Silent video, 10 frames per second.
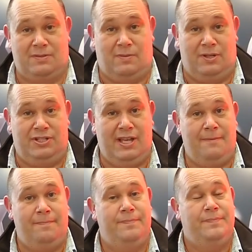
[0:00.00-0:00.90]
for
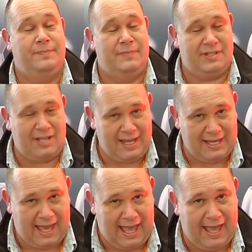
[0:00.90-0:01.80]
watching. Take
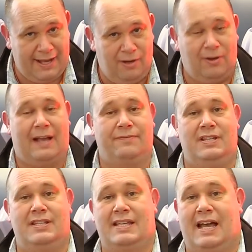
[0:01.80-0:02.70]
care and look after
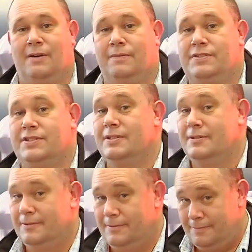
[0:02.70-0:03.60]
yourselves.
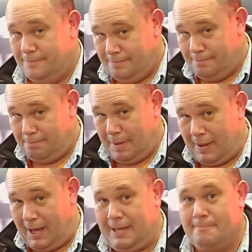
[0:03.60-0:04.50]

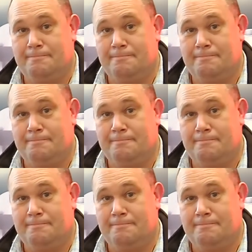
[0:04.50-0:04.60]
Bye-bye.